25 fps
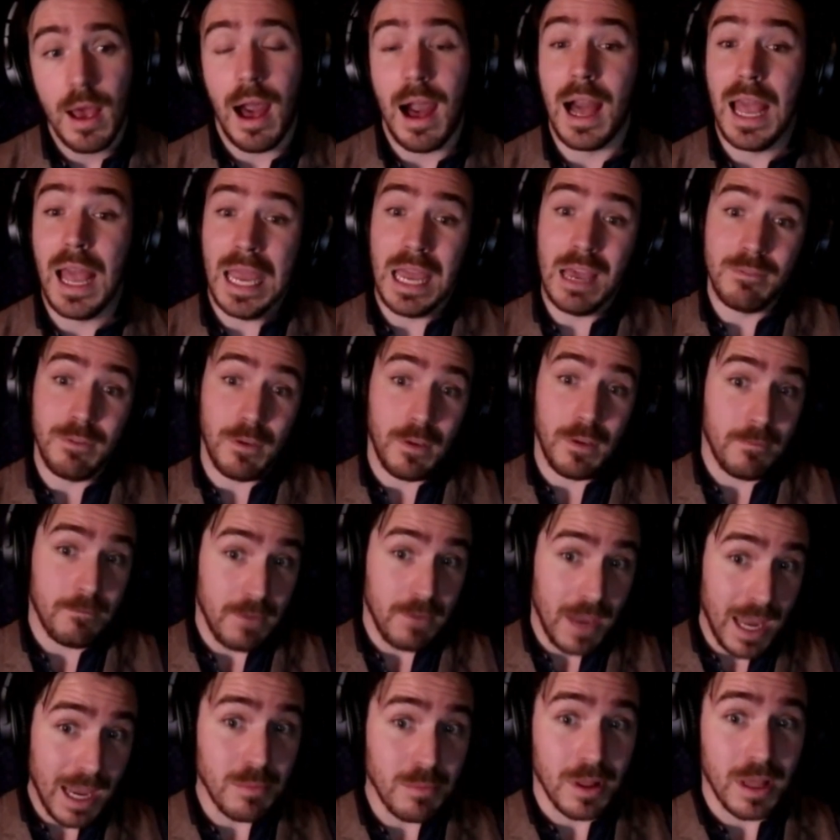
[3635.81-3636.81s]
I have a
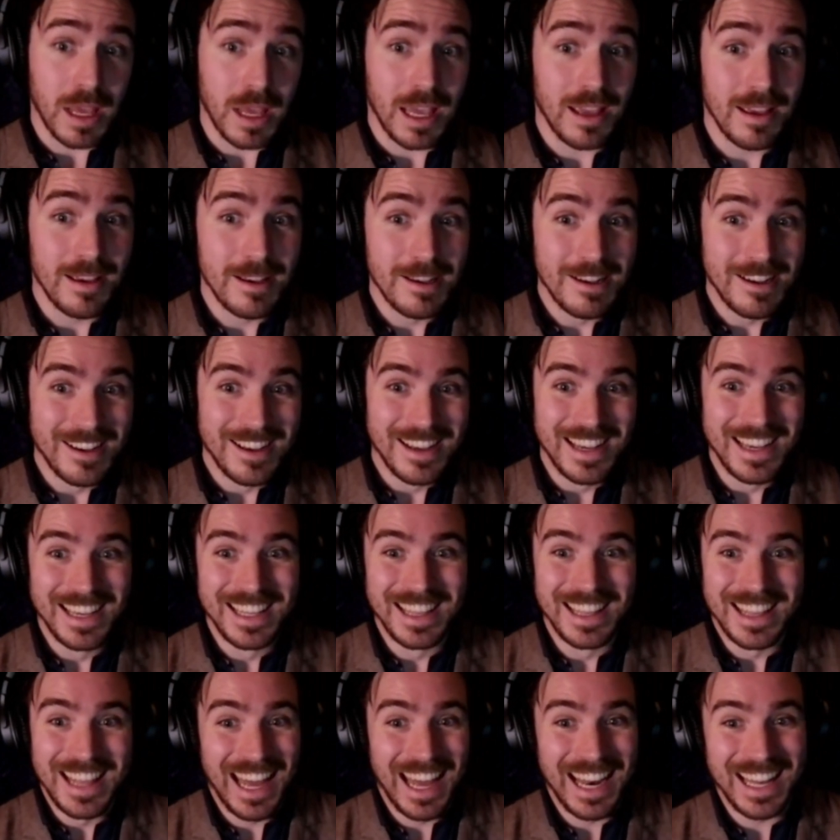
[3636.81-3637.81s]
family
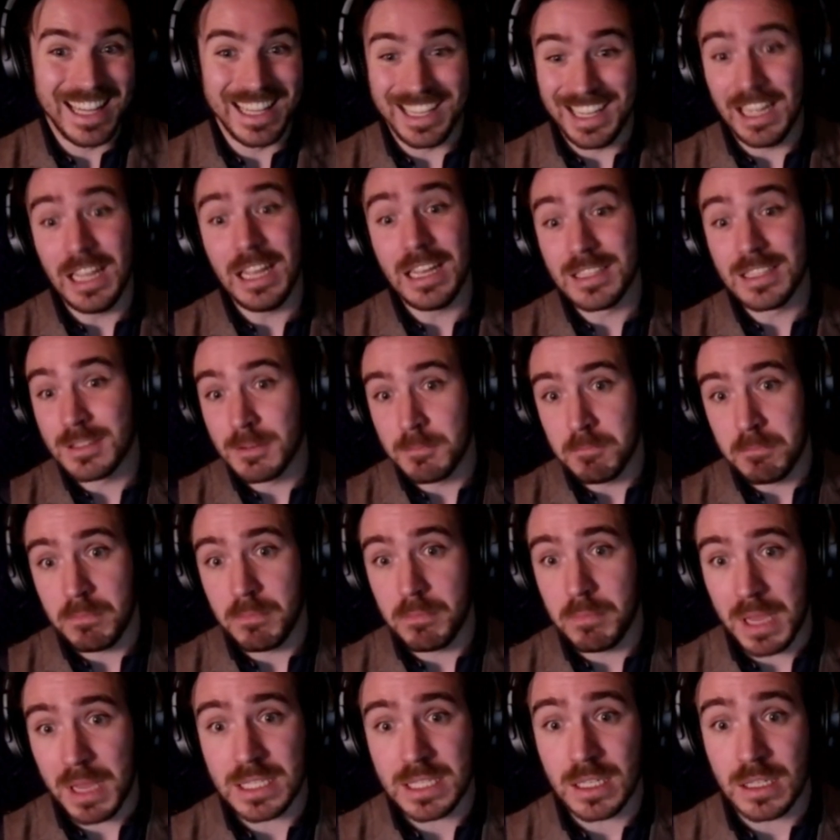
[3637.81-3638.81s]
that is
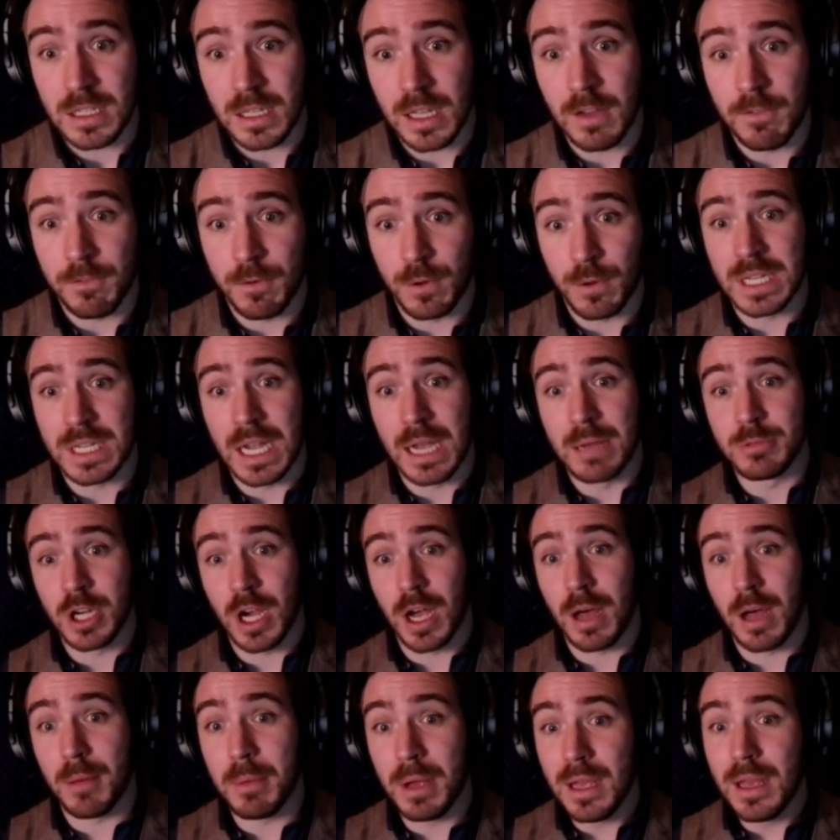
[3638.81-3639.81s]
basically a full-time
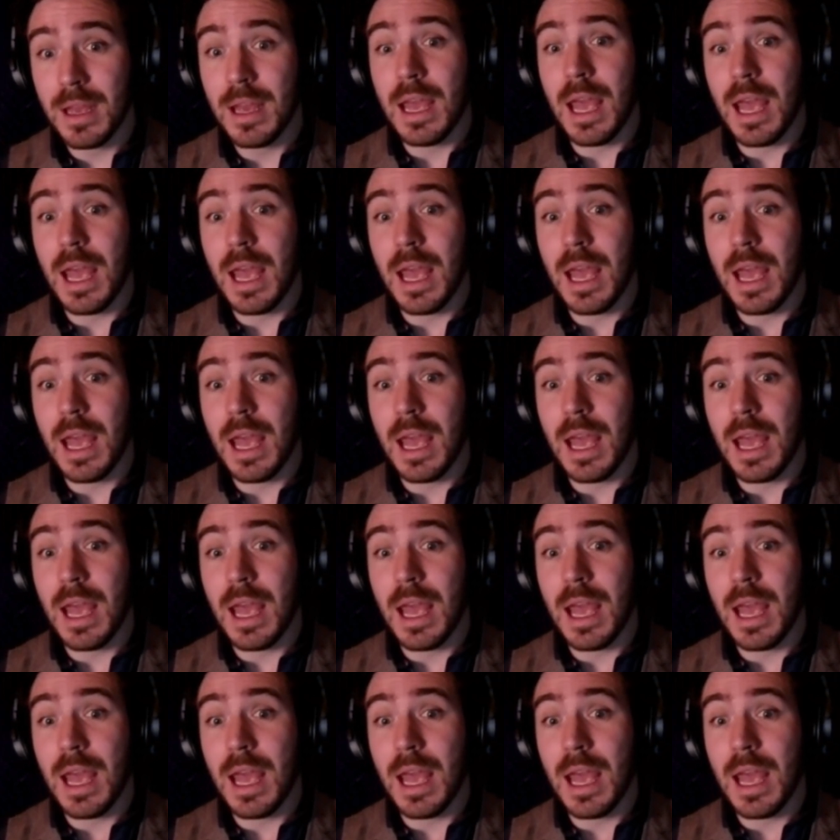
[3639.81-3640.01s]
job.